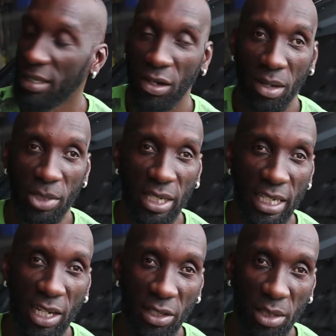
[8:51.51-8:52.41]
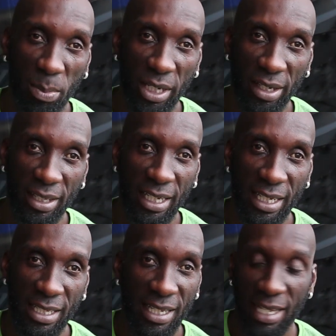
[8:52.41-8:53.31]
Now I'm gonna get on to bigger
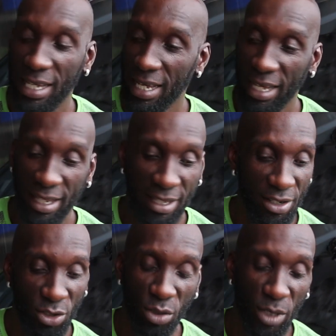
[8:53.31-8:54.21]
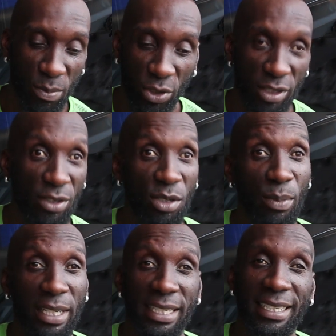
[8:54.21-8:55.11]
things, and there's so much more to do,
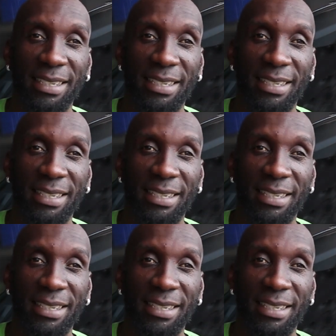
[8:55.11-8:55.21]
but